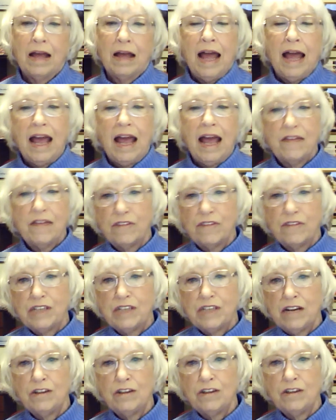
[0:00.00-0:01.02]
And First
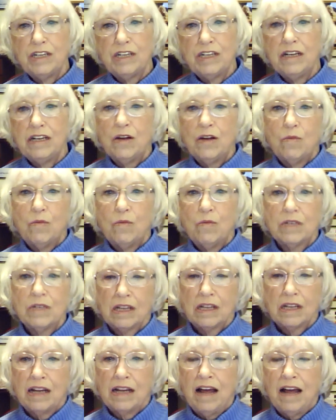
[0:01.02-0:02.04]
Energy was
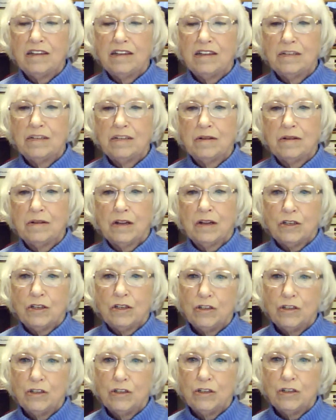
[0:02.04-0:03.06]
allowed
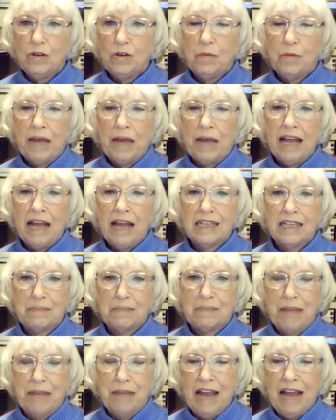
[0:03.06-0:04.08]
to pay its
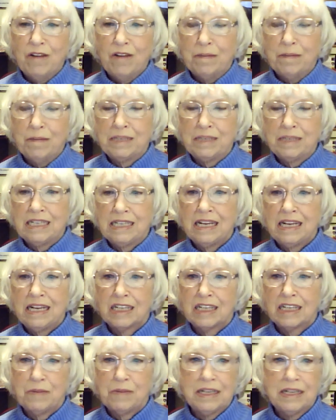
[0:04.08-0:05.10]
bankruptcy
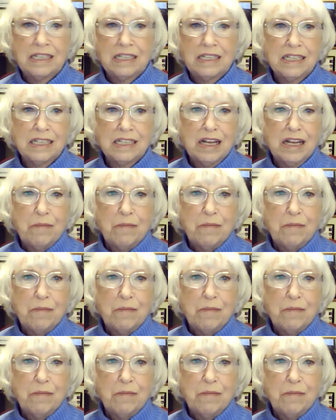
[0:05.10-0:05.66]
expenses